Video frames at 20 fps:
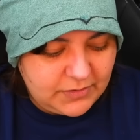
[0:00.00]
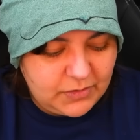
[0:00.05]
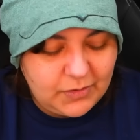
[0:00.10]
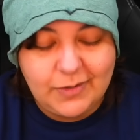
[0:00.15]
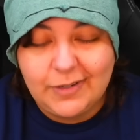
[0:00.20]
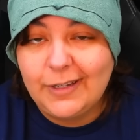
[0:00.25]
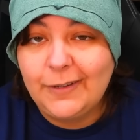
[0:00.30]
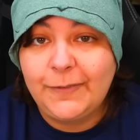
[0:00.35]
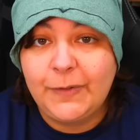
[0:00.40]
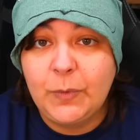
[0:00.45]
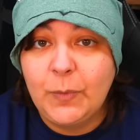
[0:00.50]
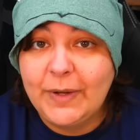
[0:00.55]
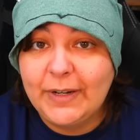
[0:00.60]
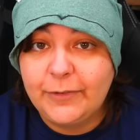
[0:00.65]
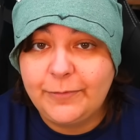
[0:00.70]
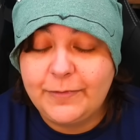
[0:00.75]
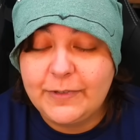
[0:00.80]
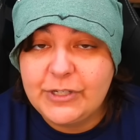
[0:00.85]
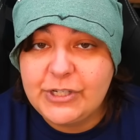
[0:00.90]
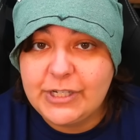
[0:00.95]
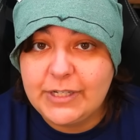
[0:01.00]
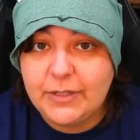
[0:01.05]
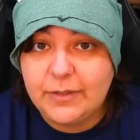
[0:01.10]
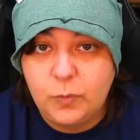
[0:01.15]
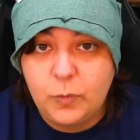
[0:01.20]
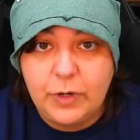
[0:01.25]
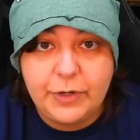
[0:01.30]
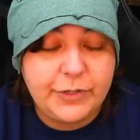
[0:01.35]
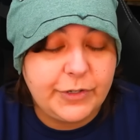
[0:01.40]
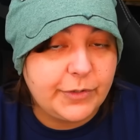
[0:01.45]
So if you want to fidget
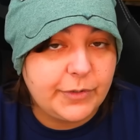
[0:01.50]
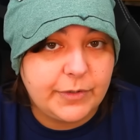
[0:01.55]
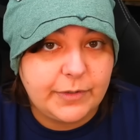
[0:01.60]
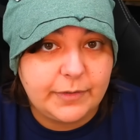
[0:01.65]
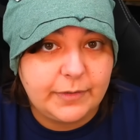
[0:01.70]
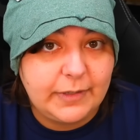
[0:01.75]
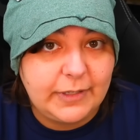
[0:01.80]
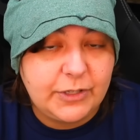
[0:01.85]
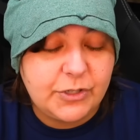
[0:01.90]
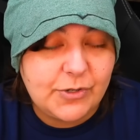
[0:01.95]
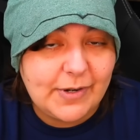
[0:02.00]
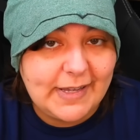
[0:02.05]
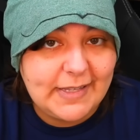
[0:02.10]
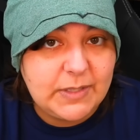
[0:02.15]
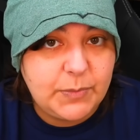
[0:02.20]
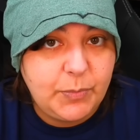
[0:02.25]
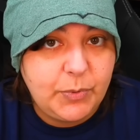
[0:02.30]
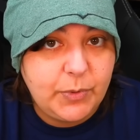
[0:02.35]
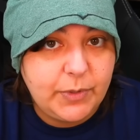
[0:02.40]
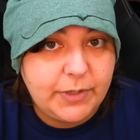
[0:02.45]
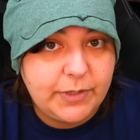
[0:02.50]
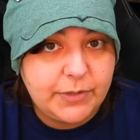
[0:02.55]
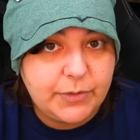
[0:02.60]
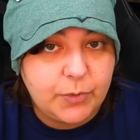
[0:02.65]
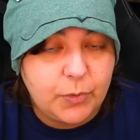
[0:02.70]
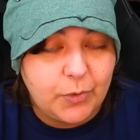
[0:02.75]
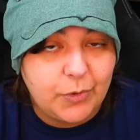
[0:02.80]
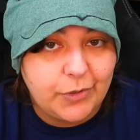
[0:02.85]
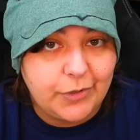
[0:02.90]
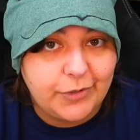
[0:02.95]
while you're in transport
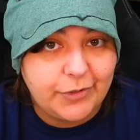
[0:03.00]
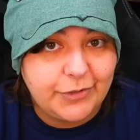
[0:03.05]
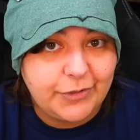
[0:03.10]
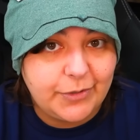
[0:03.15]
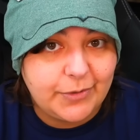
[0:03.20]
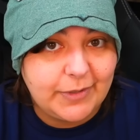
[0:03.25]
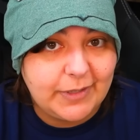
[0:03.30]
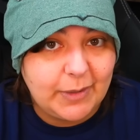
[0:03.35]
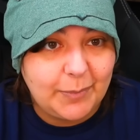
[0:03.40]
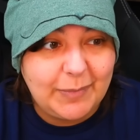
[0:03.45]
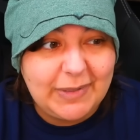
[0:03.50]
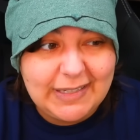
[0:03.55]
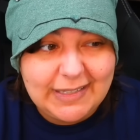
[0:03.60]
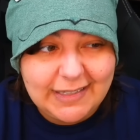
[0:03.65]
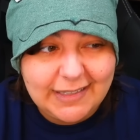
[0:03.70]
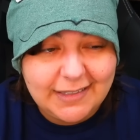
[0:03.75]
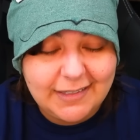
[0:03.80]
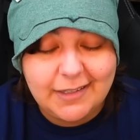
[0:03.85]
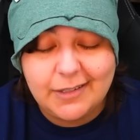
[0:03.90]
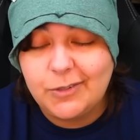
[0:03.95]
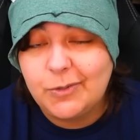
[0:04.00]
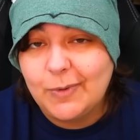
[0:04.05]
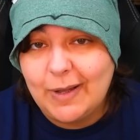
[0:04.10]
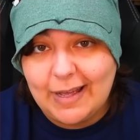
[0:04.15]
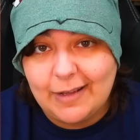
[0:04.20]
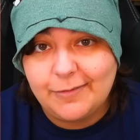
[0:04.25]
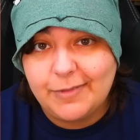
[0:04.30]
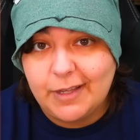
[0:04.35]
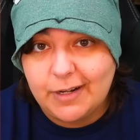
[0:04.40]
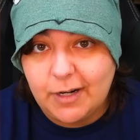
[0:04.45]
or during a meeting, you
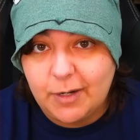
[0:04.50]
have that